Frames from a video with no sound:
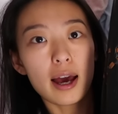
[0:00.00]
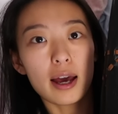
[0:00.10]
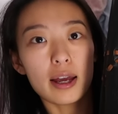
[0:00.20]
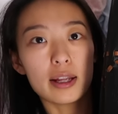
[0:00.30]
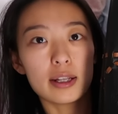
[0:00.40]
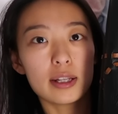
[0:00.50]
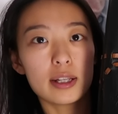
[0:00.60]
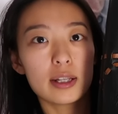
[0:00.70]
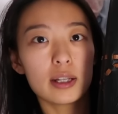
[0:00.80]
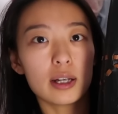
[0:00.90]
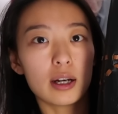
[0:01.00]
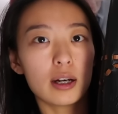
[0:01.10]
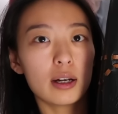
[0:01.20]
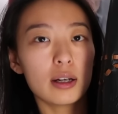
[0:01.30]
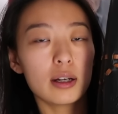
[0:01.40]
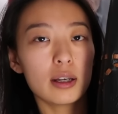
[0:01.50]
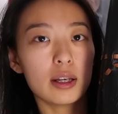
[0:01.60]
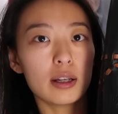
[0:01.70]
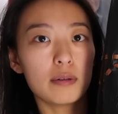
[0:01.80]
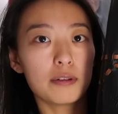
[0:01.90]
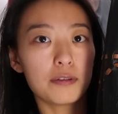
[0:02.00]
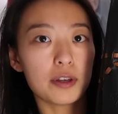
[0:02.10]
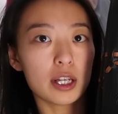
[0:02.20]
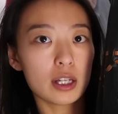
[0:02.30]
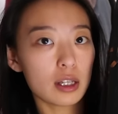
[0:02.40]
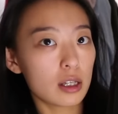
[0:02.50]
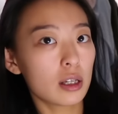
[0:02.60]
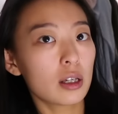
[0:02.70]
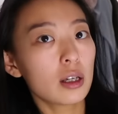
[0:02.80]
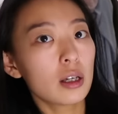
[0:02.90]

and it will fit